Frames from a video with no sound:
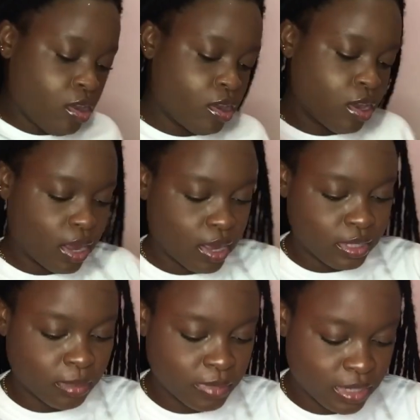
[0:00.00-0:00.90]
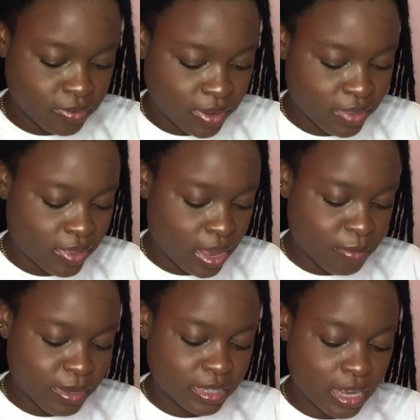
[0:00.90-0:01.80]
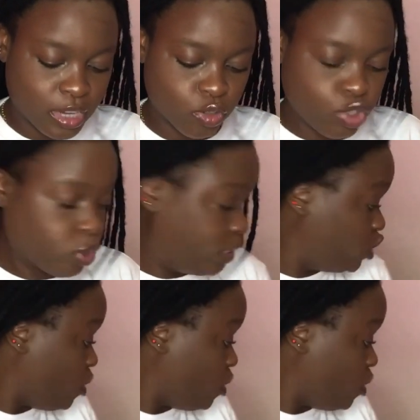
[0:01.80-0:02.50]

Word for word: and I had some silver in there because I had no choice. So